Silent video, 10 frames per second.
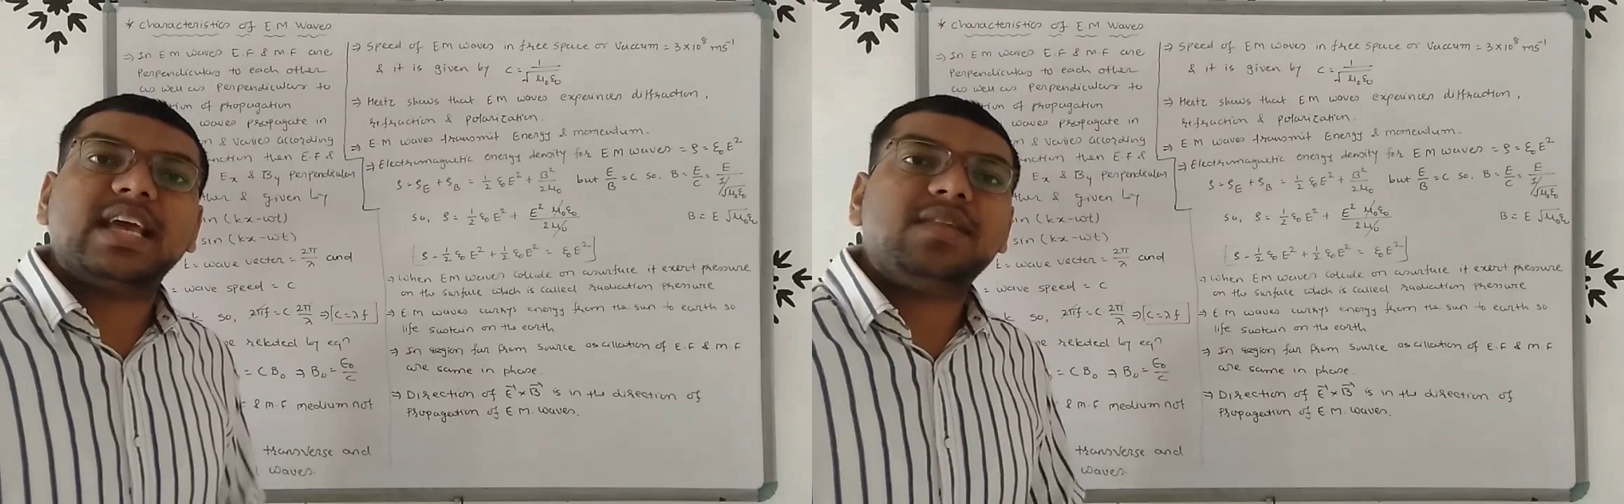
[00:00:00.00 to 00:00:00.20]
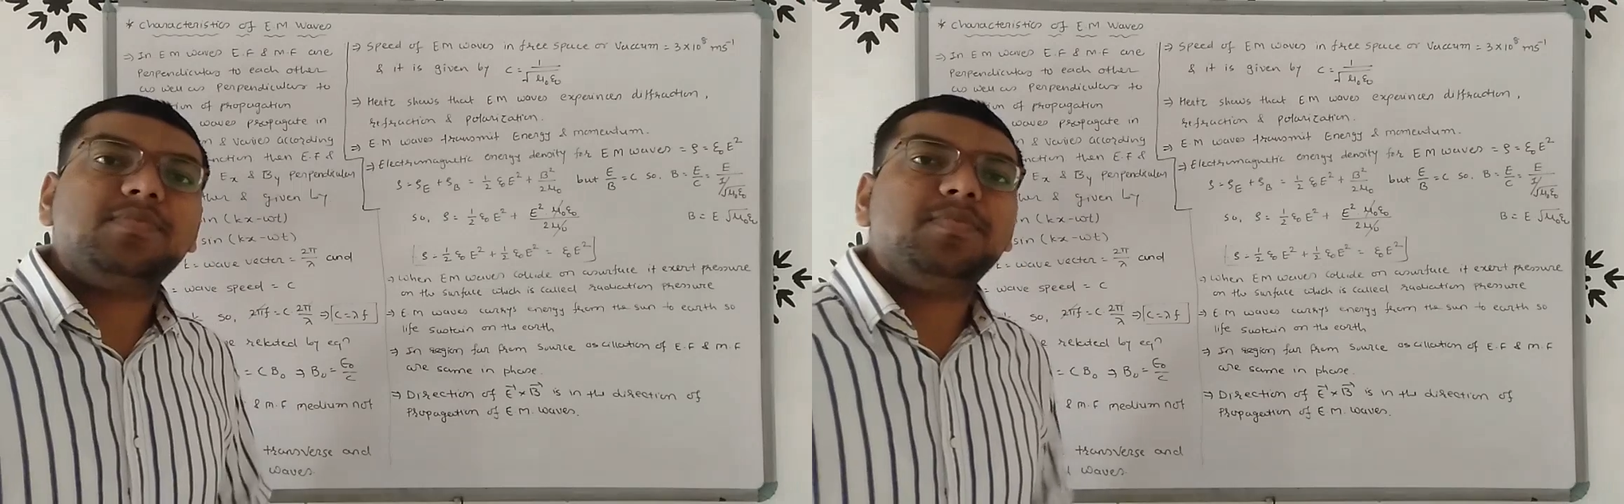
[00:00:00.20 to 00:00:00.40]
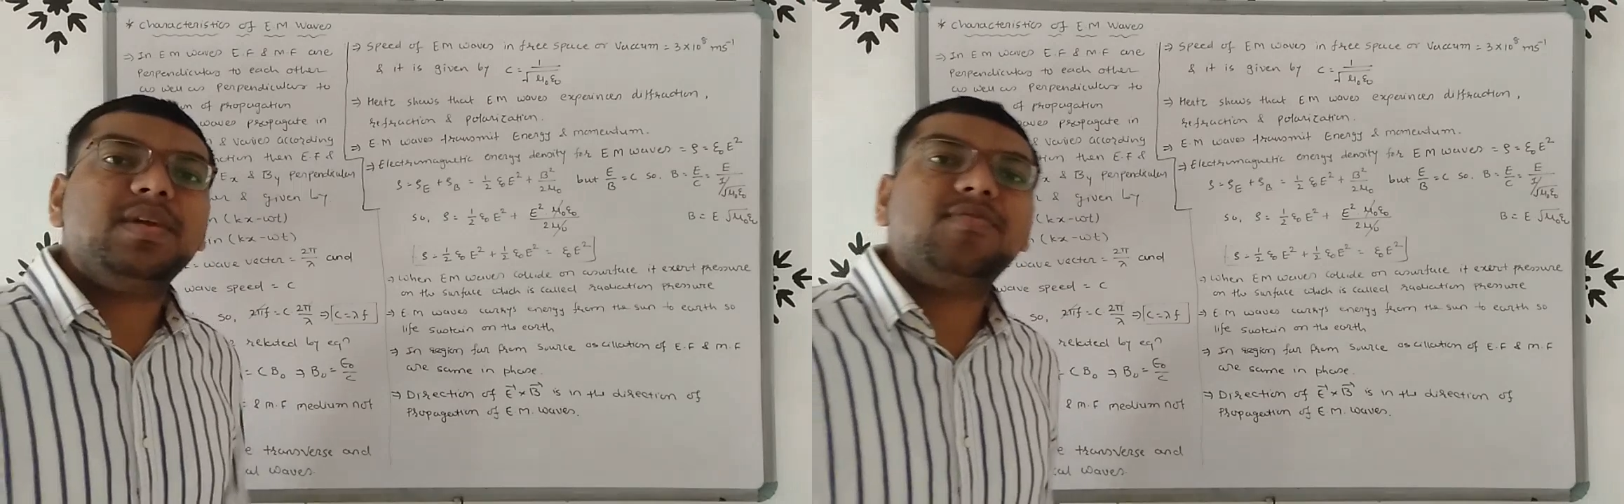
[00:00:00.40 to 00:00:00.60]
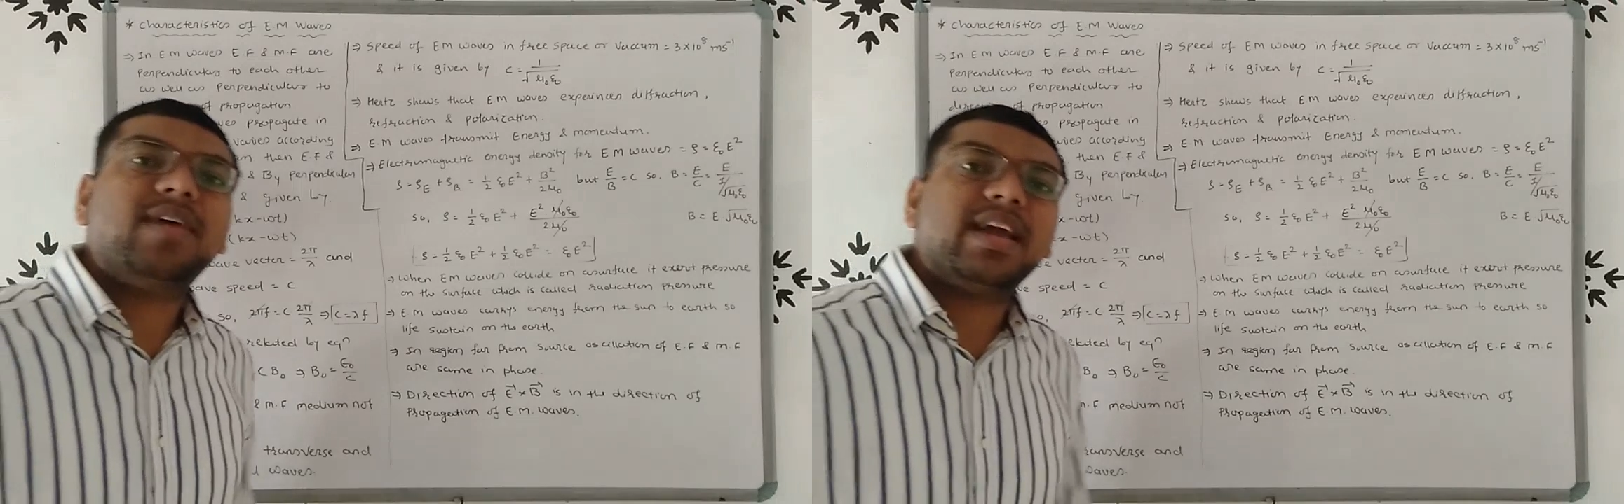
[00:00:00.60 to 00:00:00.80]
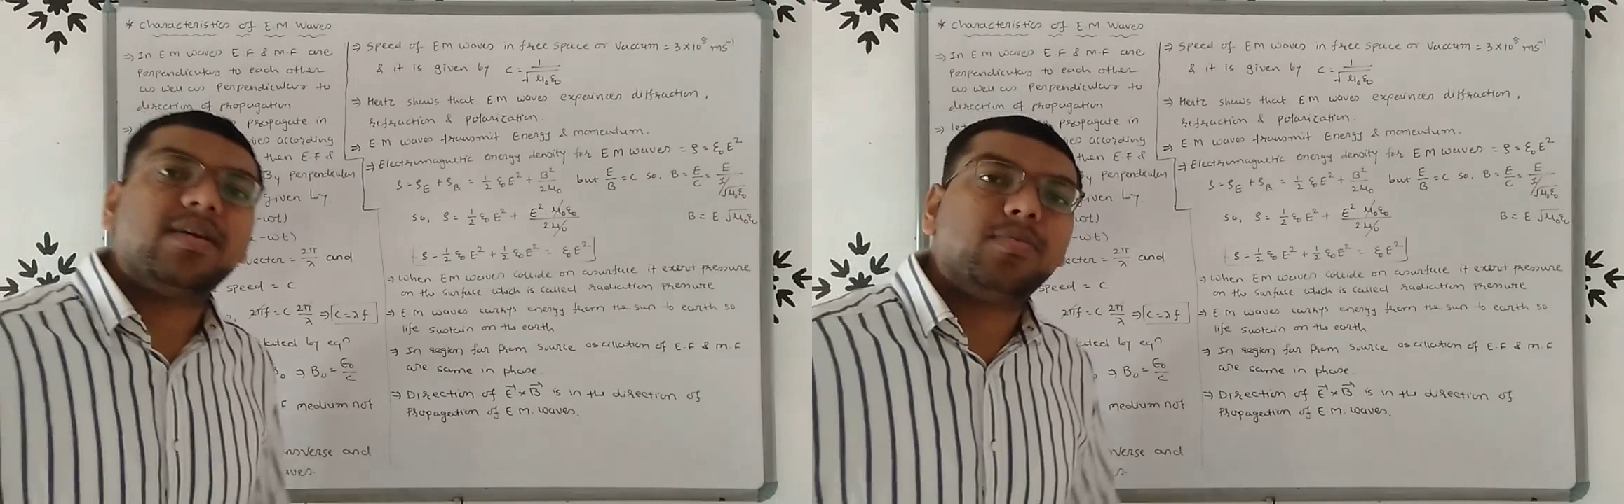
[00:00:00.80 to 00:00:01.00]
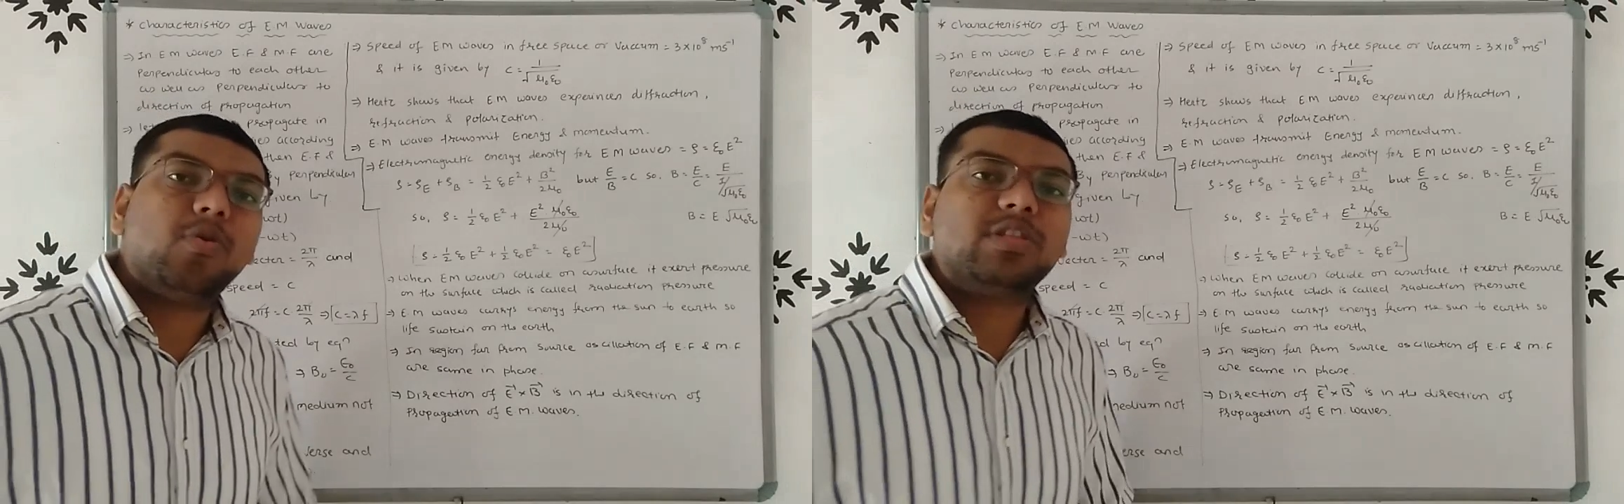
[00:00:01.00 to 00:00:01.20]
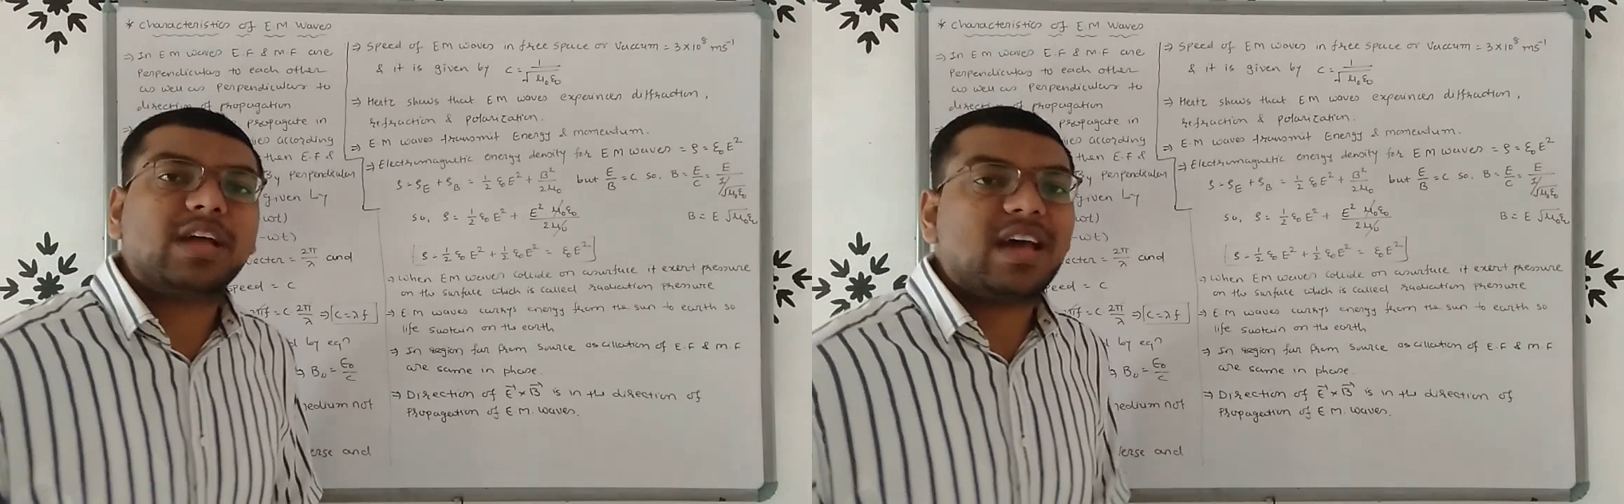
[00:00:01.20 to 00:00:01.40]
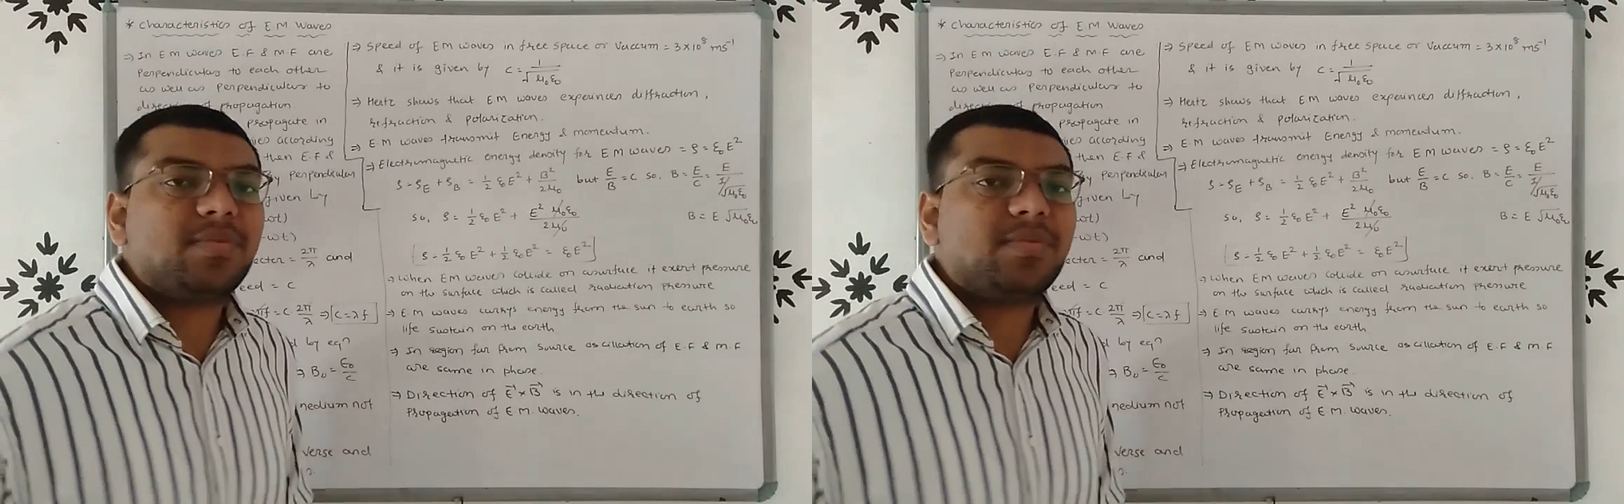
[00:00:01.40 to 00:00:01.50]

and By both are